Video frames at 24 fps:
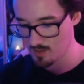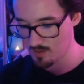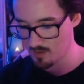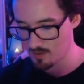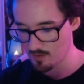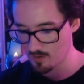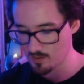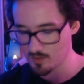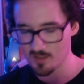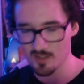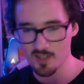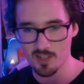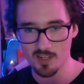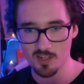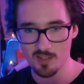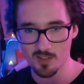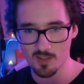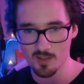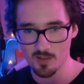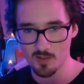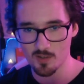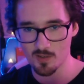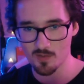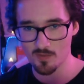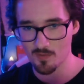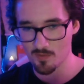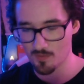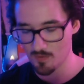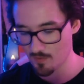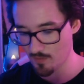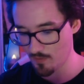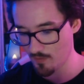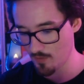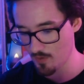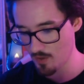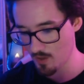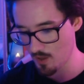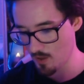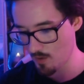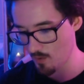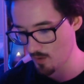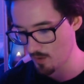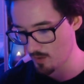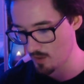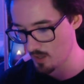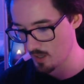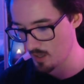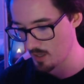Those details are just for you,
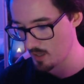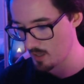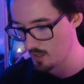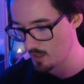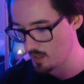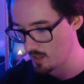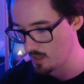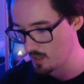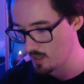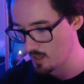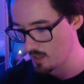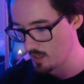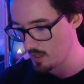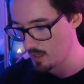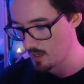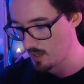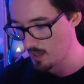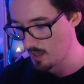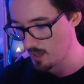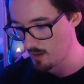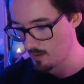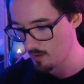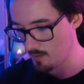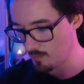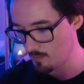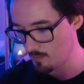I think. Okay.